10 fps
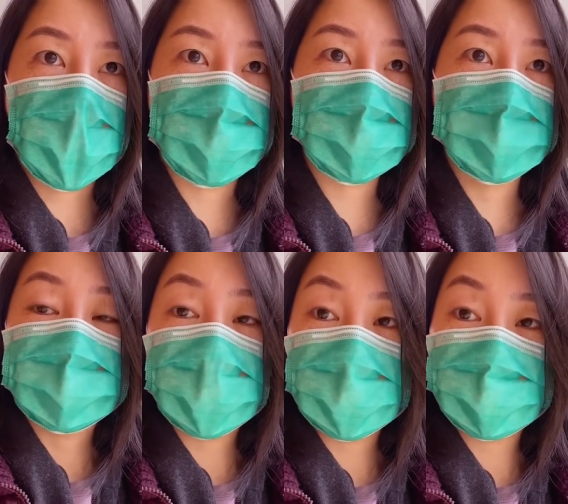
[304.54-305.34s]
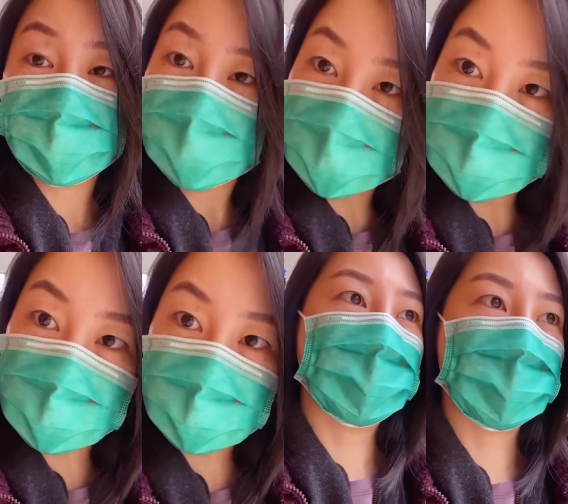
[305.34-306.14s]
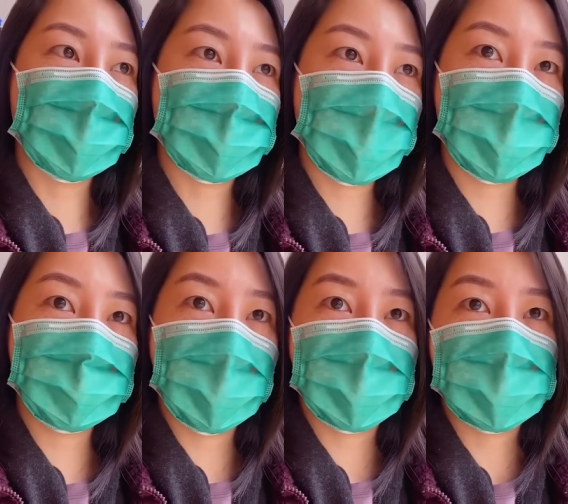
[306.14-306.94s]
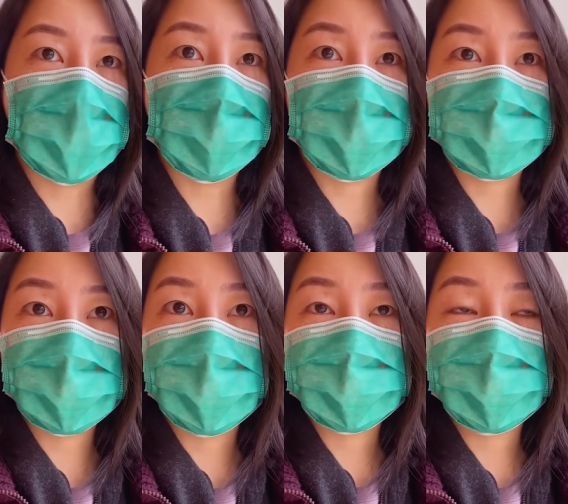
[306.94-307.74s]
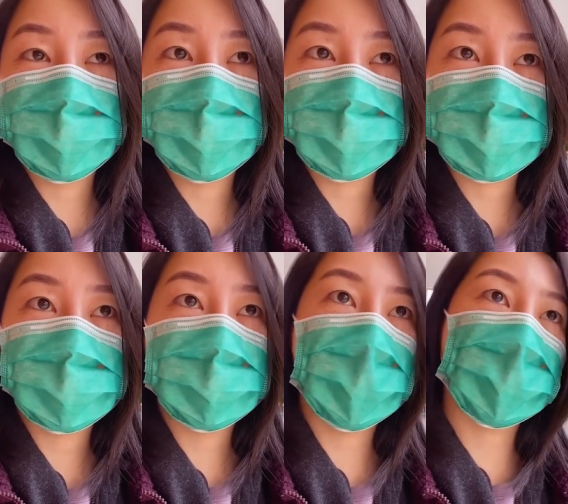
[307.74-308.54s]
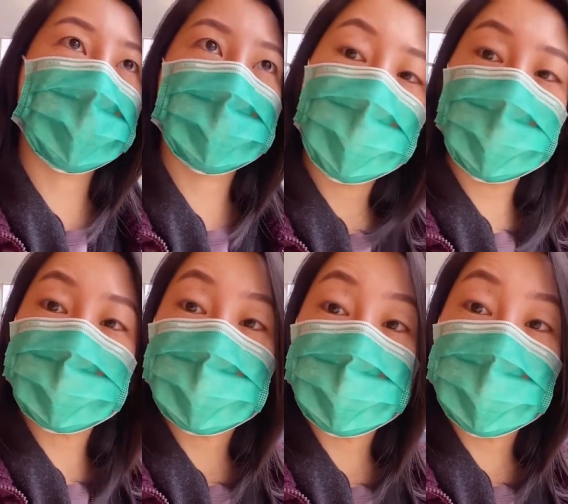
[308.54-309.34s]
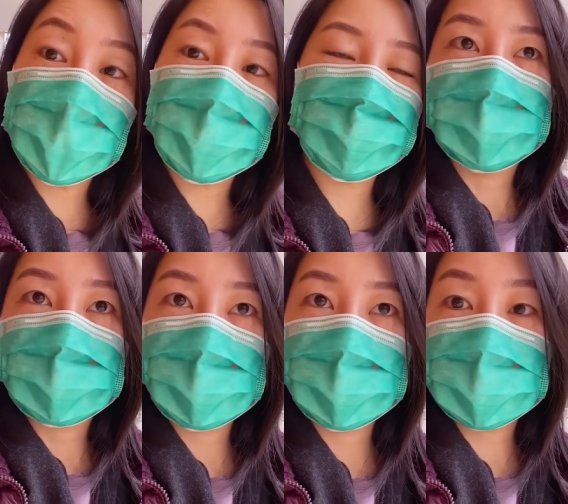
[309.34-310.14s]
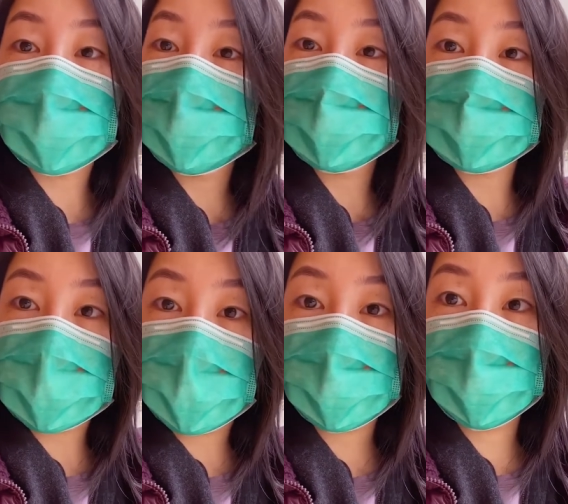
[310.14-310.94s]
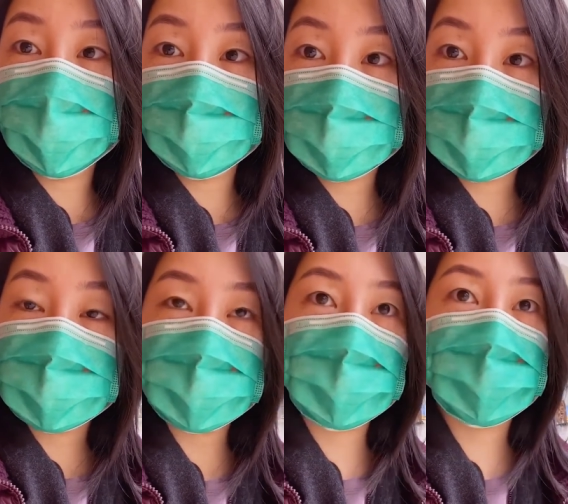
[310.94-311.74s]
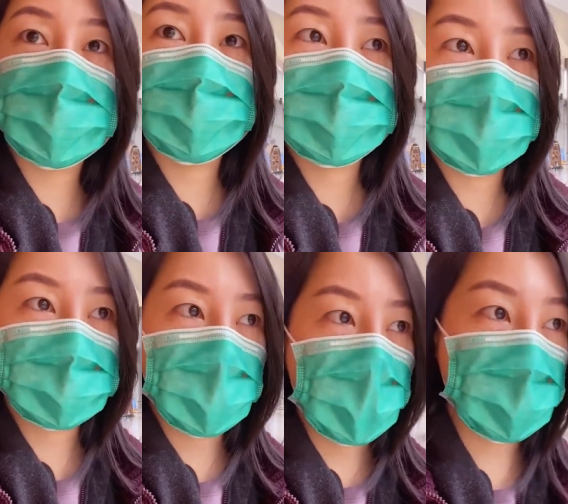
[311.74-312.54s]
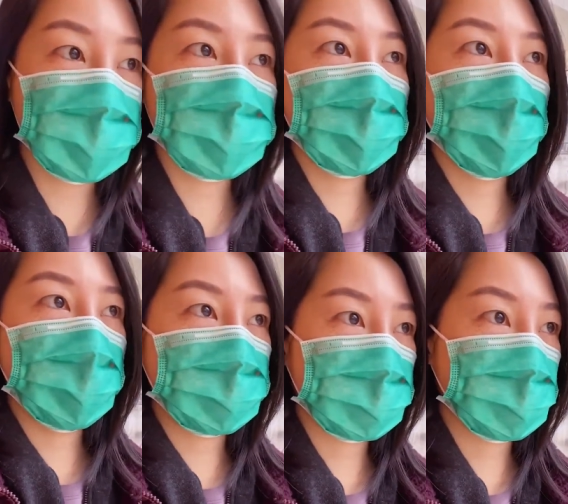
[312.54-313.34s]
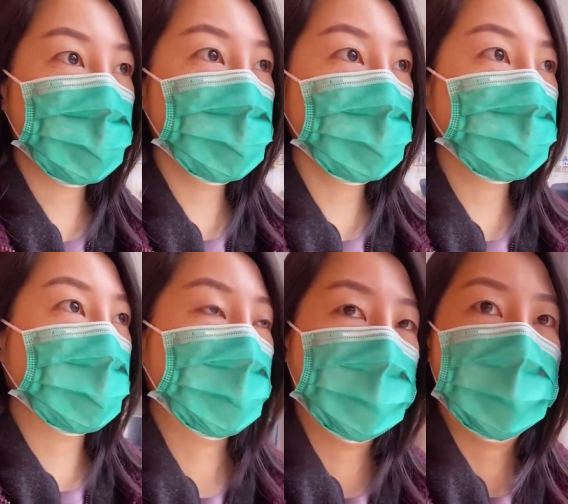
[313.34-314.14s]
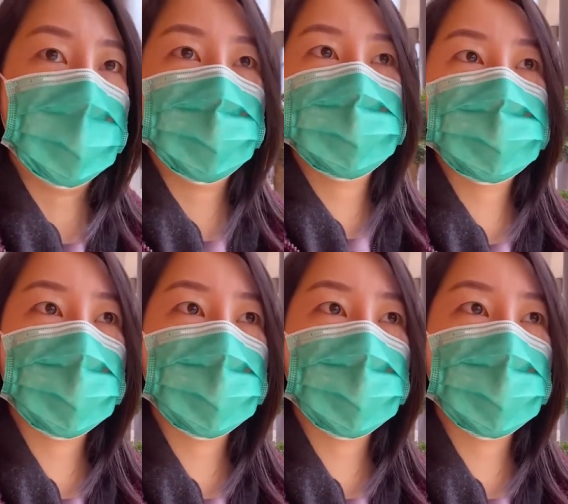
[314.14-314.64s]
I have a 10 a.m. flight to Shenzhen. By the time I get to the Hong Kong border, it'll be like 1 or 2 p.m. So once I heard that Jiahui offered this and it was like the ISO whatever approved, I was